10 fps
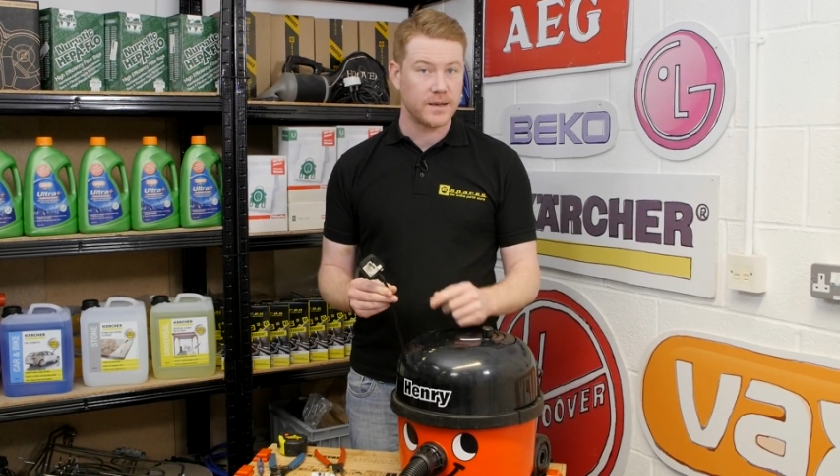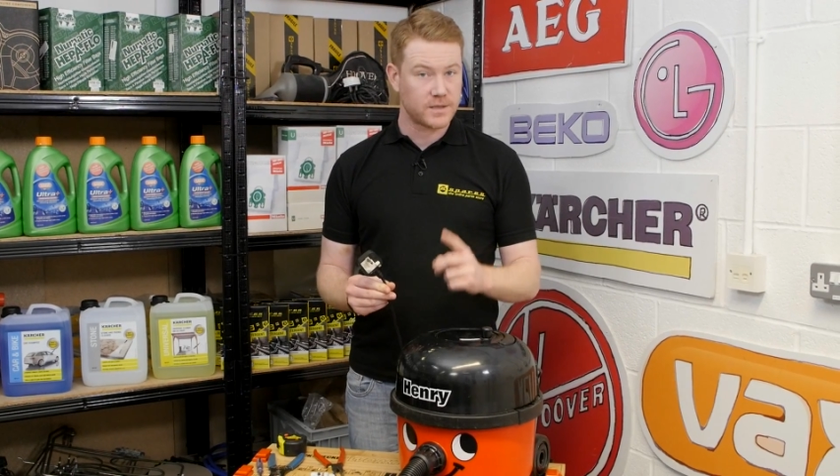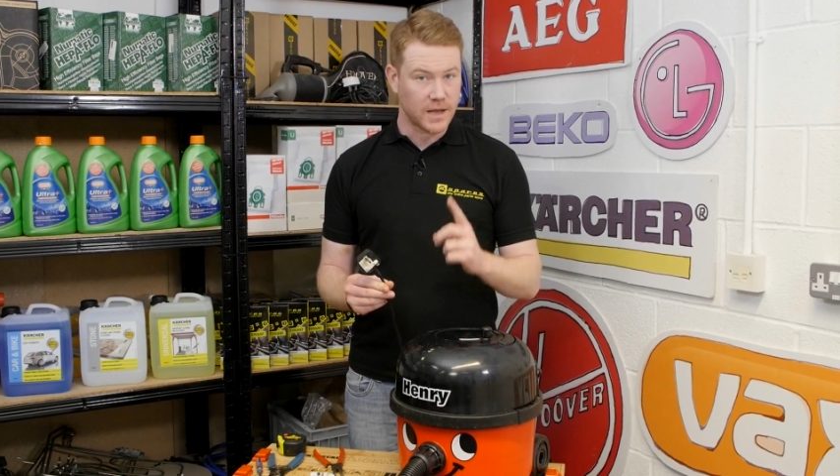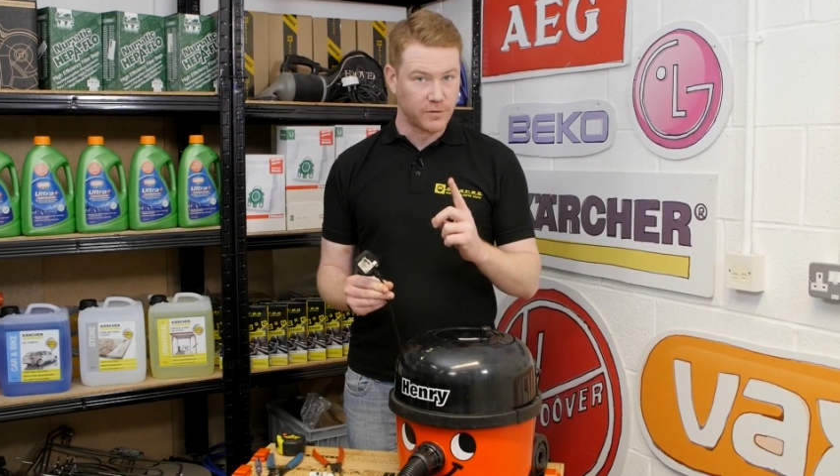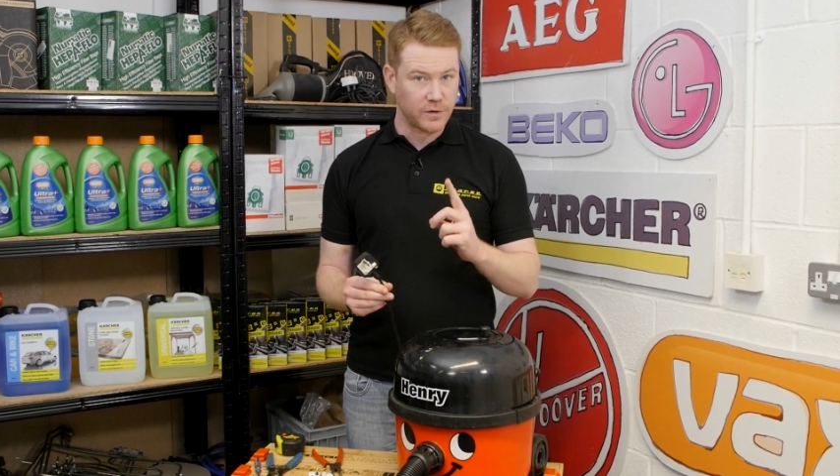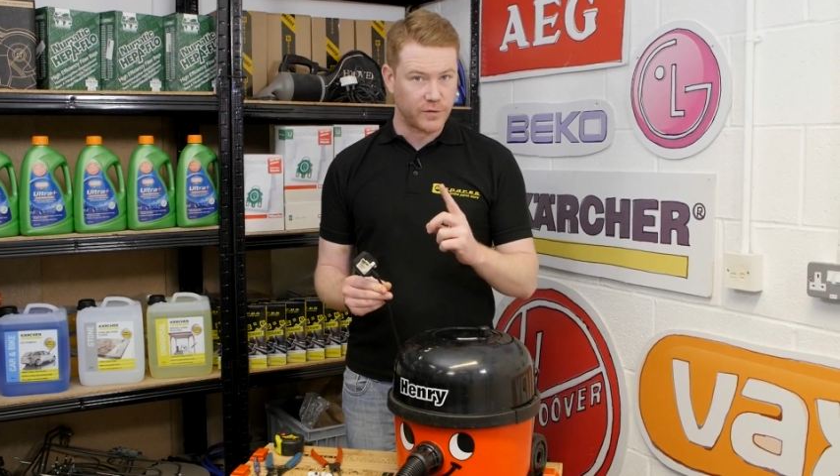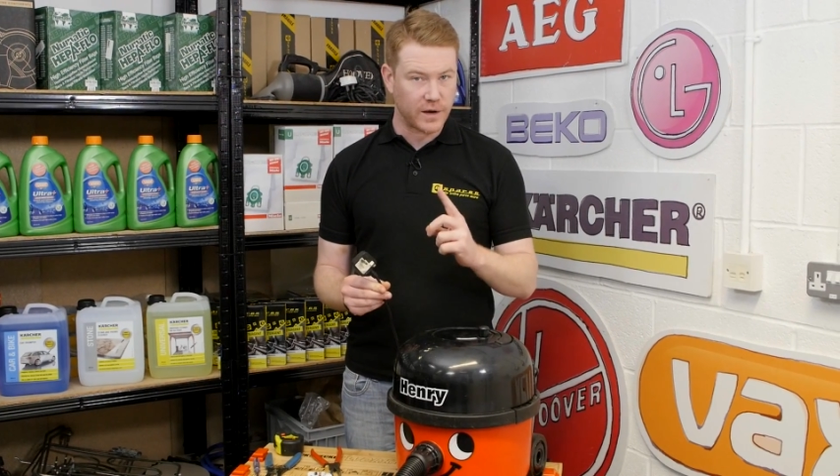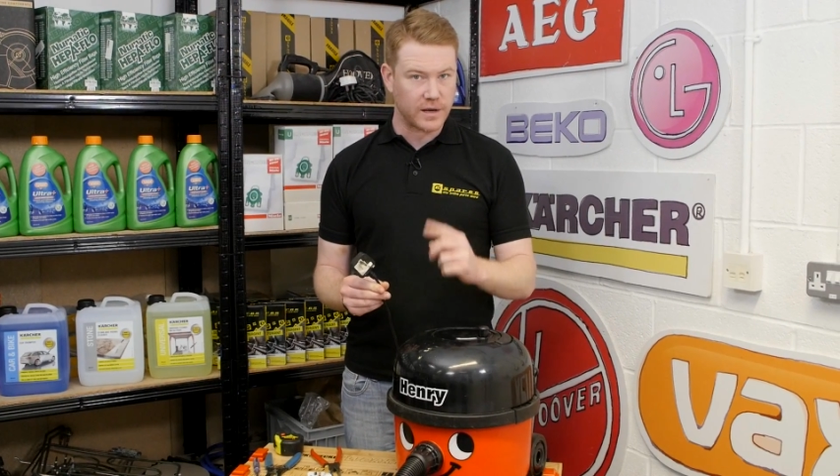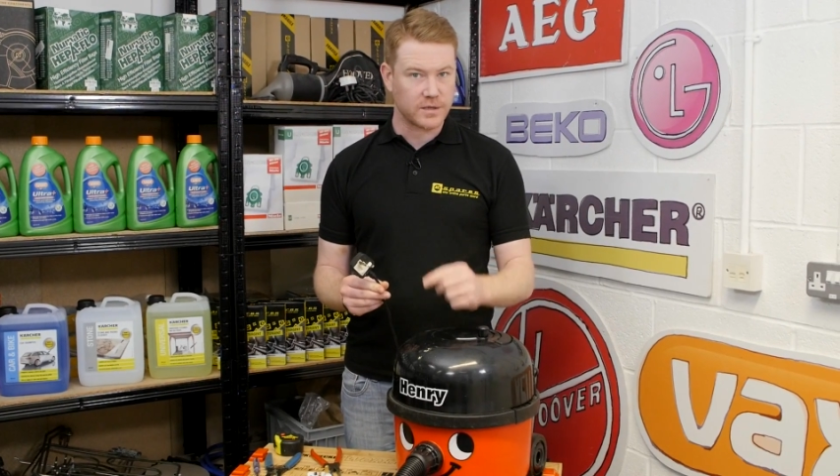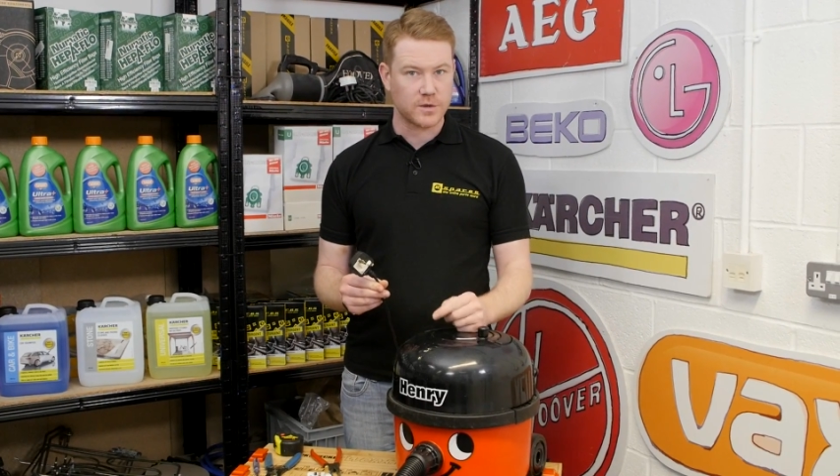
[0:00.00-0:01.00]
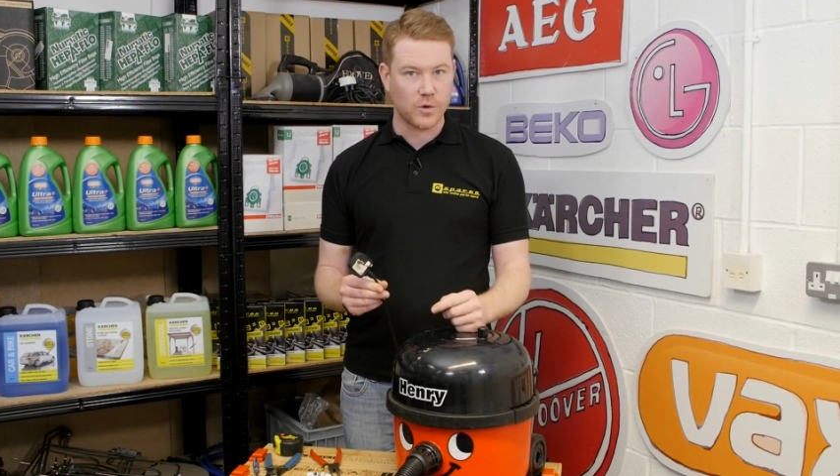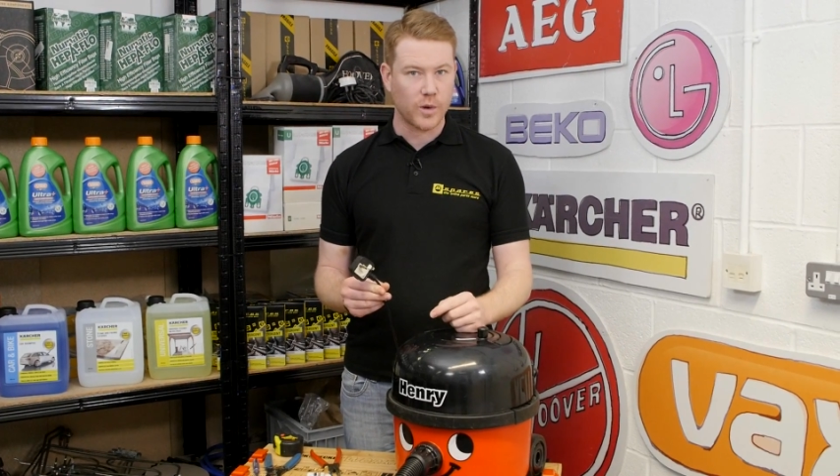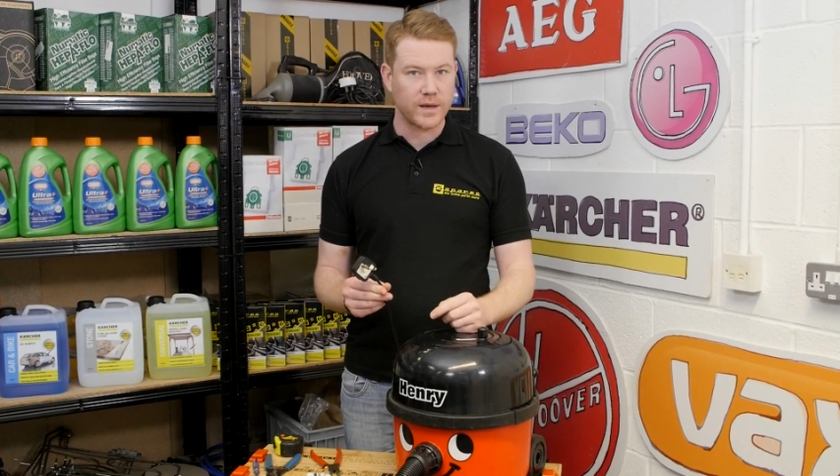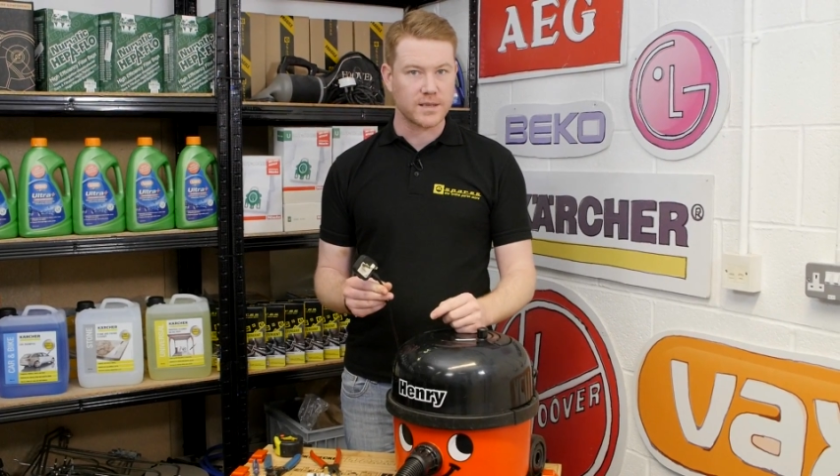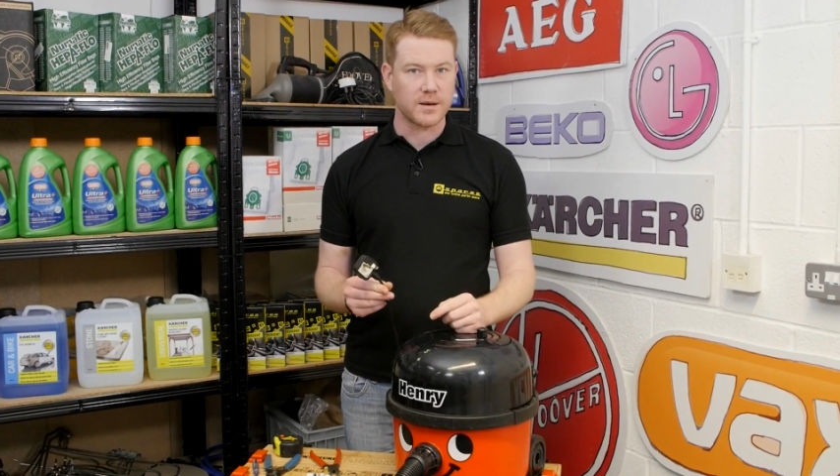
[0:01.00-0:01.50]
Safety first,
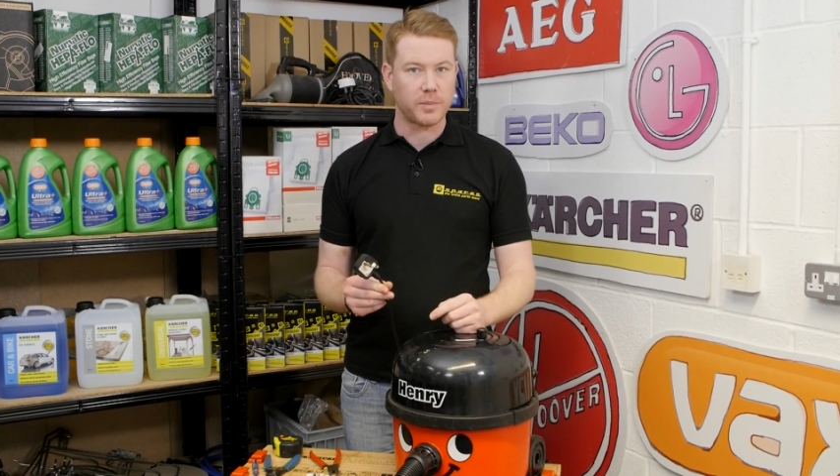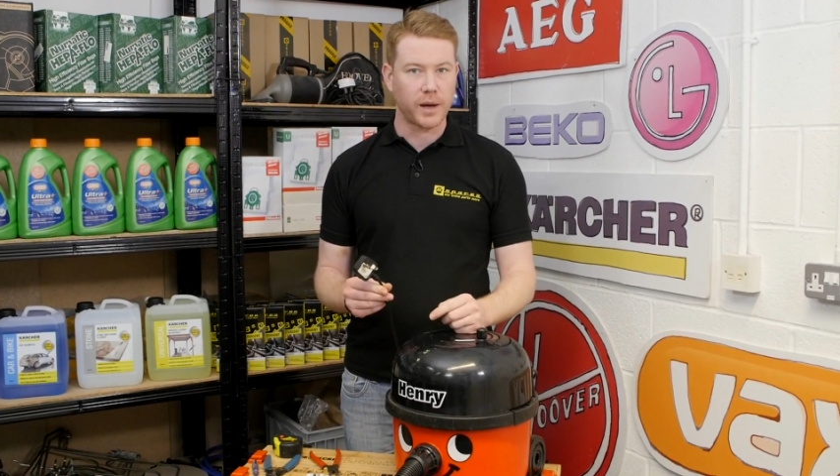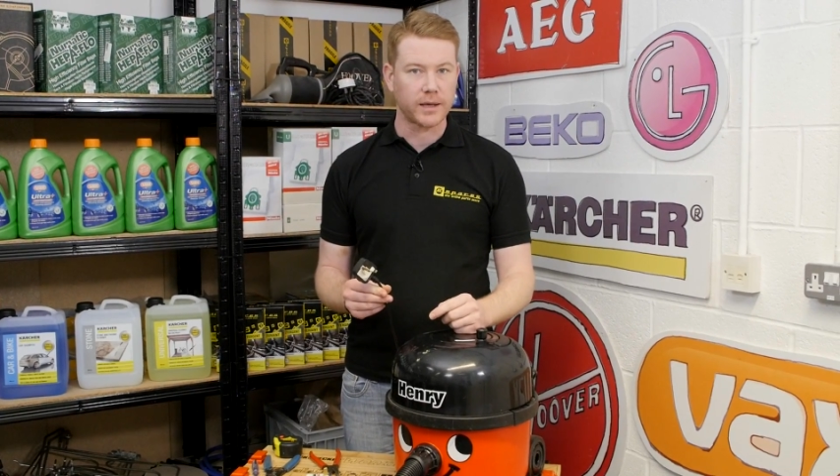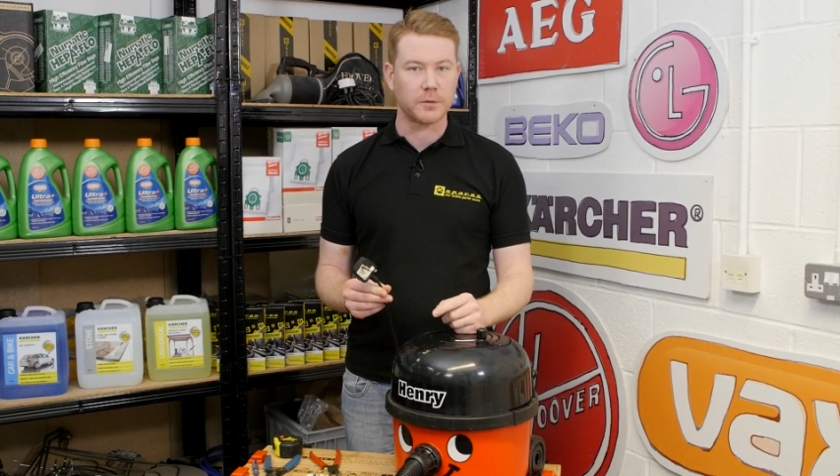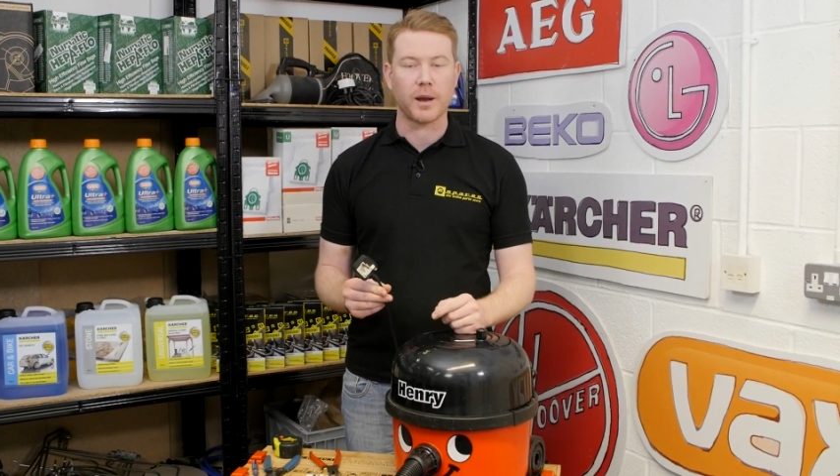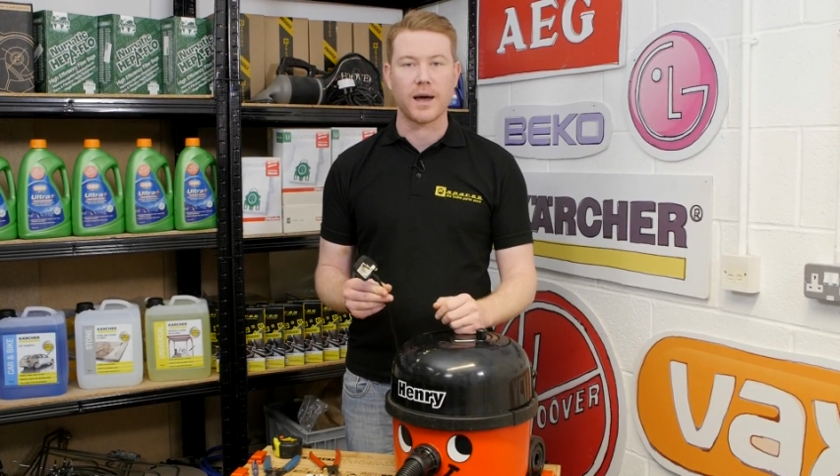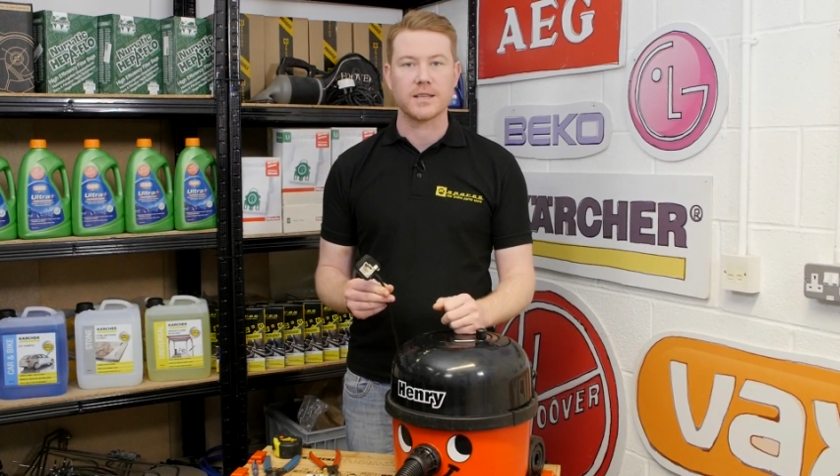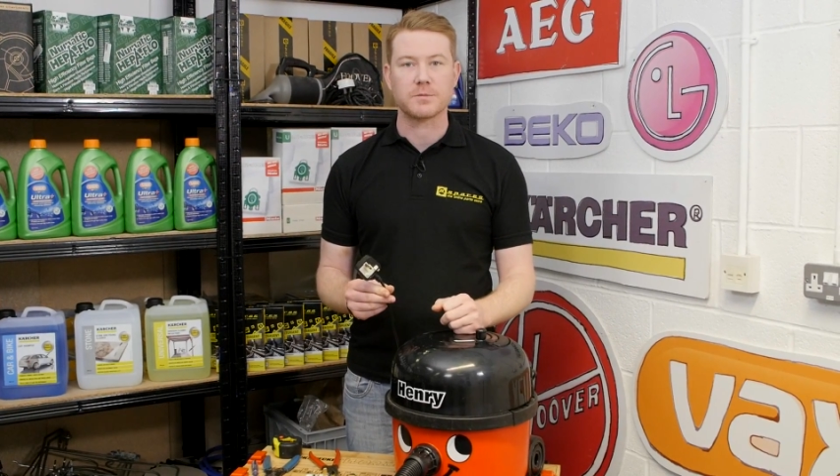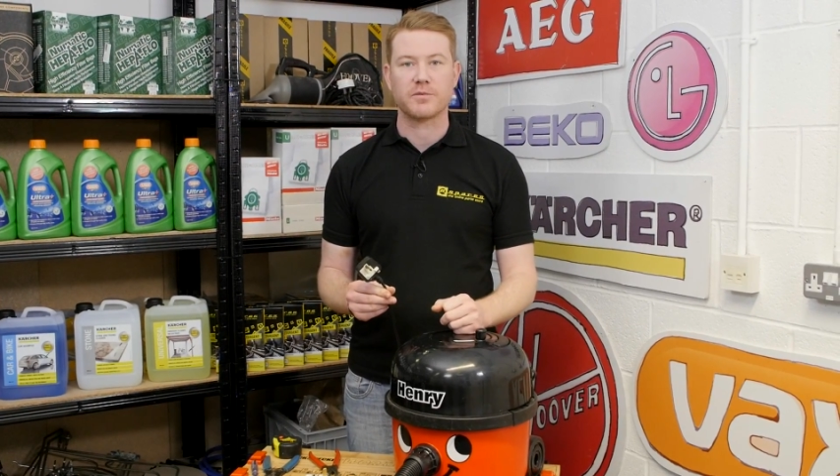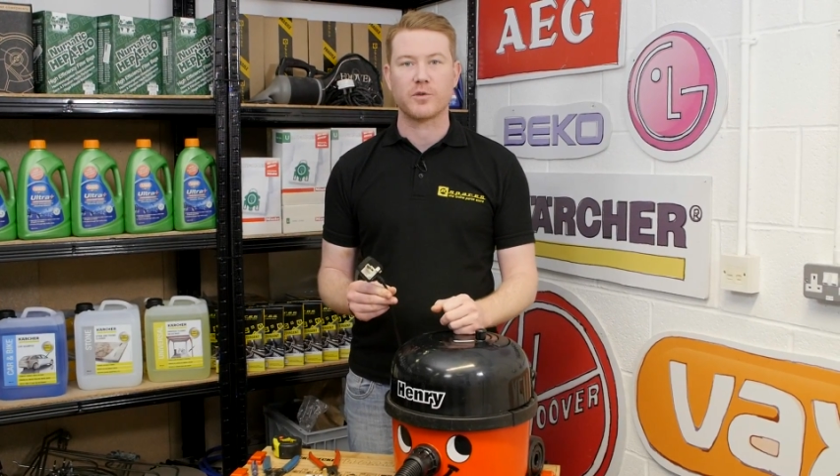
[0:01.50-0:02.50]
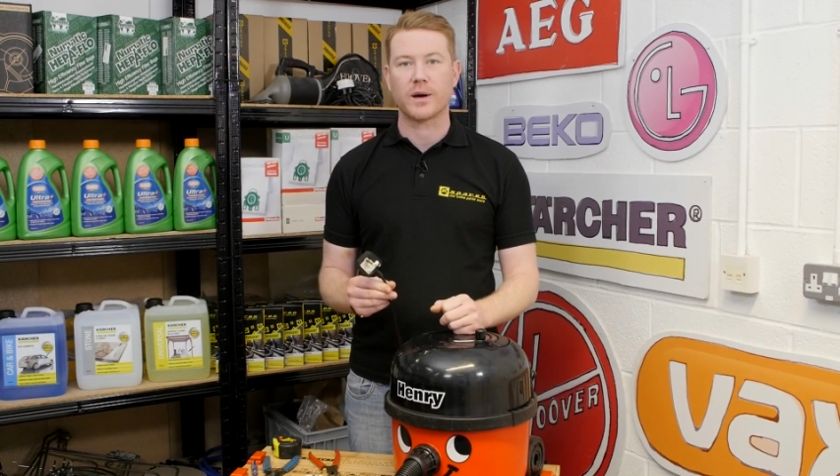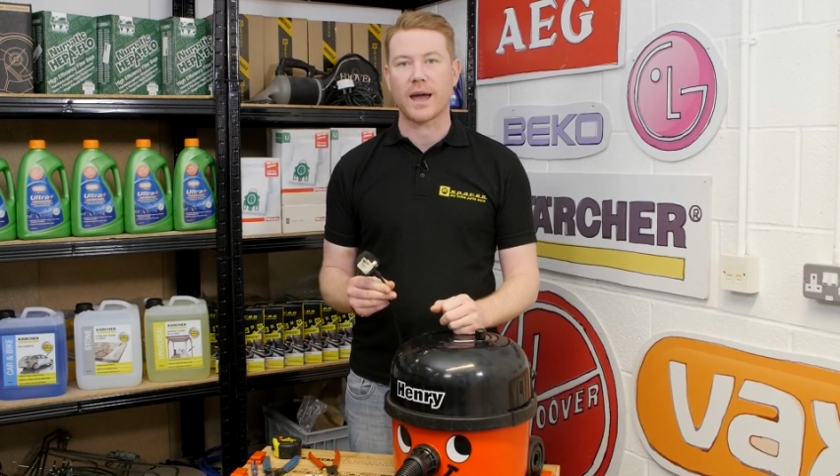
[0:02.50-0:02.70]
always unplug an appliance before